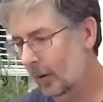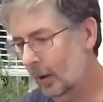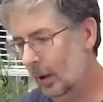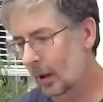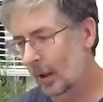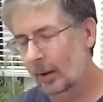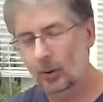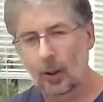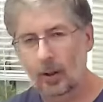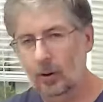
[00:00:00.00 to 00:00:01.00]
Let's
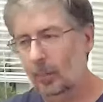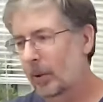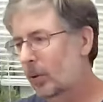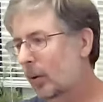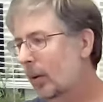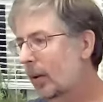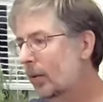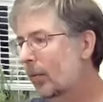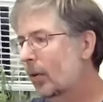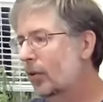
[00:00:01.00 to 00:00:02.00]
go ahead and jump into it.
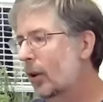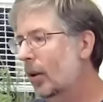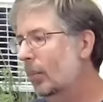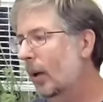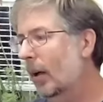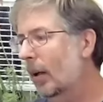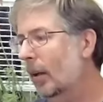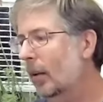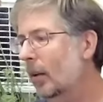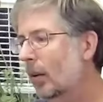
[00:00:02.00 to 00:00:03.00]
Let's first start by